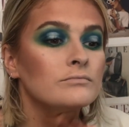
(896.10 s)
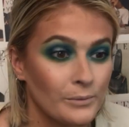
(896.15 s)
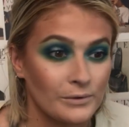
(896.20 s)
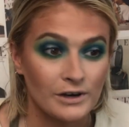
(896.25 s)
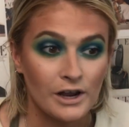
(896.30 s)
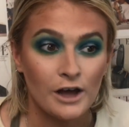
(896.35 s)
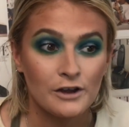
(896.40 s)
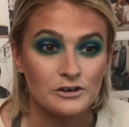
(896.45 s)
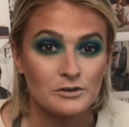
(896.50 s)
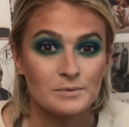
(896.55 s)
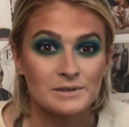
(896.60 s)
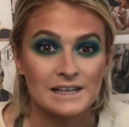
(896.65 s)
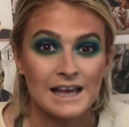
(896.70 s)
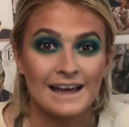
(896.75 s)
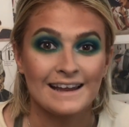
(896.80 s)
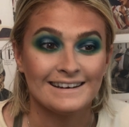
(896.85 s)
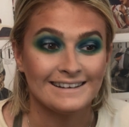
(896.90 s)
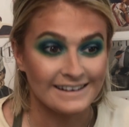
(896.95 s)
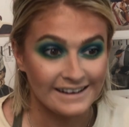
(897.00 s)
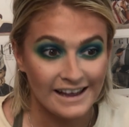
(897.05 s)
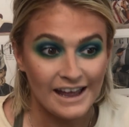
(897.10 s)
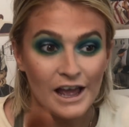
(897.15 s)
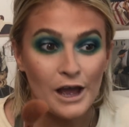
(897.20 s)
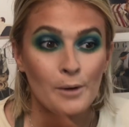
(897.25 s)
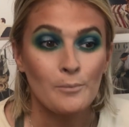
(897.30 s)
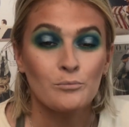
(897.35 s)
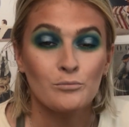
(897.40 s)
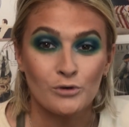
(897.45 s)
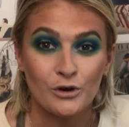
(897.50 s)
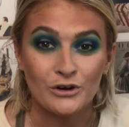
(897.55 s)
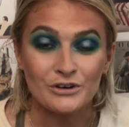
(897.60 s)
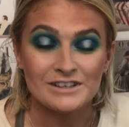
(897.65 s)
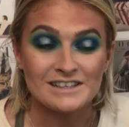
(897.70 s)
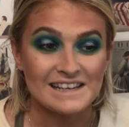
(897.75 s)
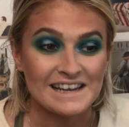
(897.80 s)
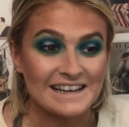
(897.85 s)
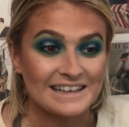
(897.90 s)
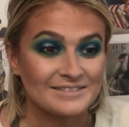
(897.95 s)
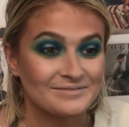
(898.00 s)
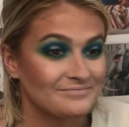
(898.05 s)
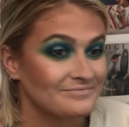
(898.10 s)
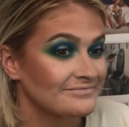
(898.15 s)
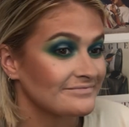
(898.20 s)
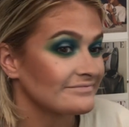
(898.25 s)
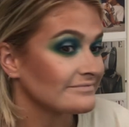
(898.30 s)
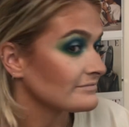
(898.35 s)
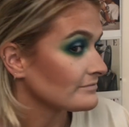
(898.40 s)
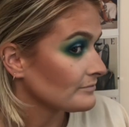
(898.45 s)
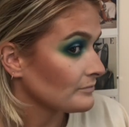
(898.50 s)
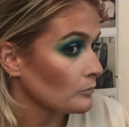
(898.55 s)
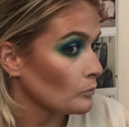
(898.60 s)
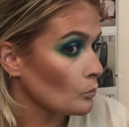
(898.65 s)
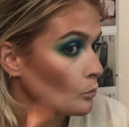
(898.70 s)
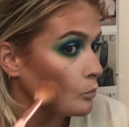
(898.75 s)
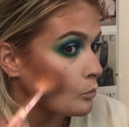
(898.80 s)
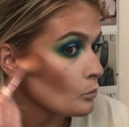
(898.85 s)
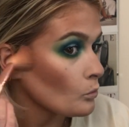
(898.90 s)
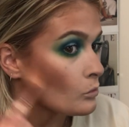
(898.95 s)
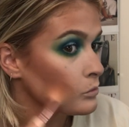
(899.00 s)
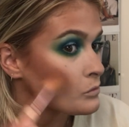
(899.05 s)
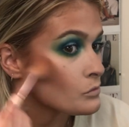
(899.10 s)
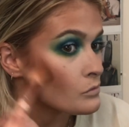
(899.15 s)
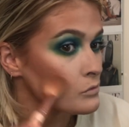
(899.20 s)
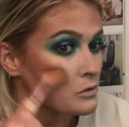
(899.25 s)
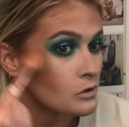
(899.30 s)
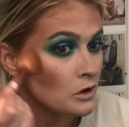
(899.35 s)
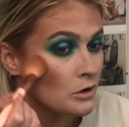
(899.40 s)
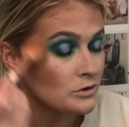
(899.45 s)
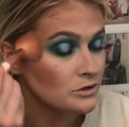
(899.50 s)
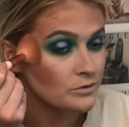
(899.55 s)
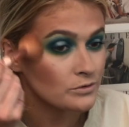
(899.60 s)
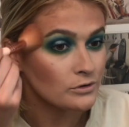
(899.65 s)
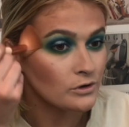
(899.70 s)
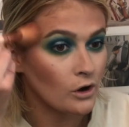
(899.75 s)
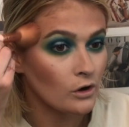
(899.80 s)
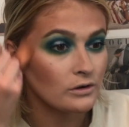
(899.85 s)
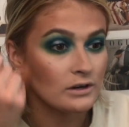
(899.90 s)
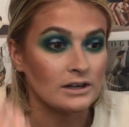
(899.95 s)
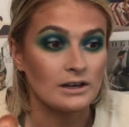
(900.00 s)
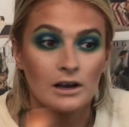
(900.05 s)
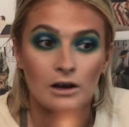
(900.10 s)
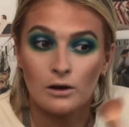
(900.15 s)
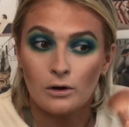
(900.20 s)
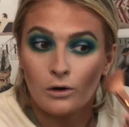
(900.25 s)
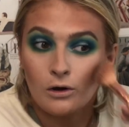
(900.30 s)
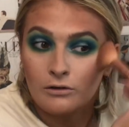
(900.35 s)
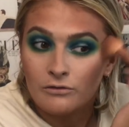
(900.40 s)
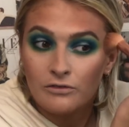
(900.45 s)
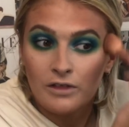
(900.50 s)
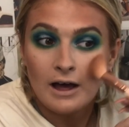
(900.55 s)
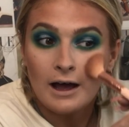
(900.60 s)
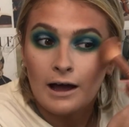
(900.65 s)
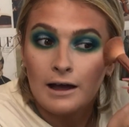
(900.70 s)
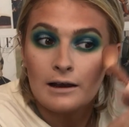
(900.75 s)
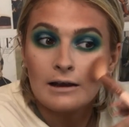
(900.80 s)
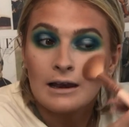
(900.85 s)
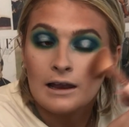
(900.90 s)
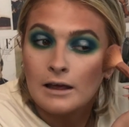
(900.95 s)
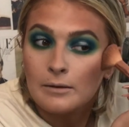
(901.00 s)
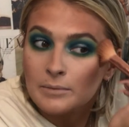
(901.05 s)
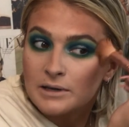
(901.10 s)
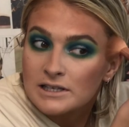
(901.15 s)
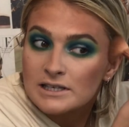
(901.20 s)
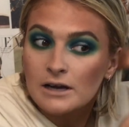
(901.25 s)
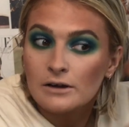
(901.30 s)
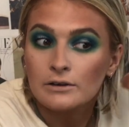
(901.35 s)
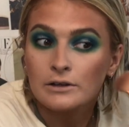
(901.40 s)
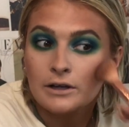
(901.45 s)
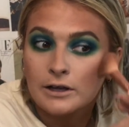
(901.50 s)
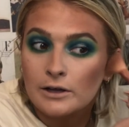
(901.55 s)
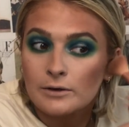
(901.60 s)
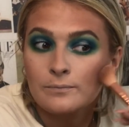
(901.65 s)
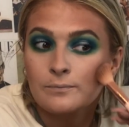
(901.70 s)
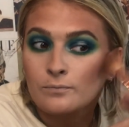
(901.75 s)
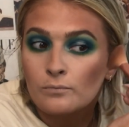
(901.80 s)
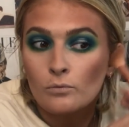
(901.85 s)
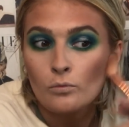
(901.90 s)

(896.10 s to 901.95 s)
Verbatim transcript: One hundred percent bronzy. You do not need a lot of that, let me tell you.